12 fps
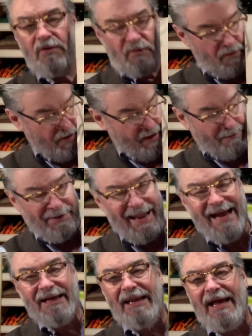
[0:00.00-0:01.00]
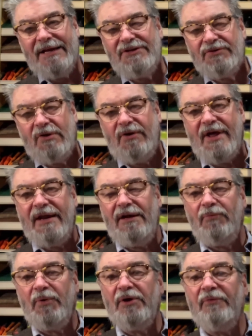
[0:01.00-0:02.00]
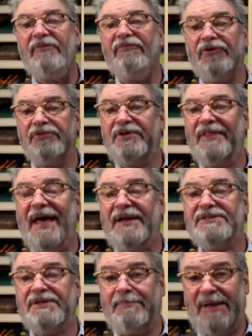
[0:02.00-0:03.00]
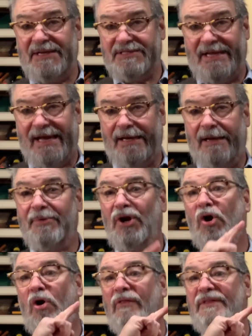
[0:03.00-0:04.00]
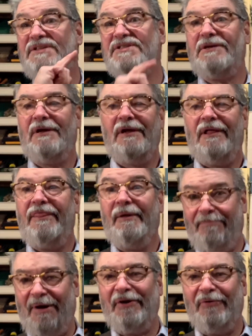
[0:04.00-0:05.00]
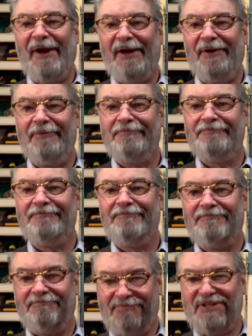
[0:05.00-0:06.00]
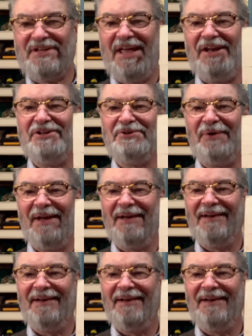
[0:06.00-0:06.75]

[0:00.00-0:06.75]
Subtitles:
with a black line drawn on it. We're going to refer to that as the baseline. I'm going to call this the butterator. Let's get into it.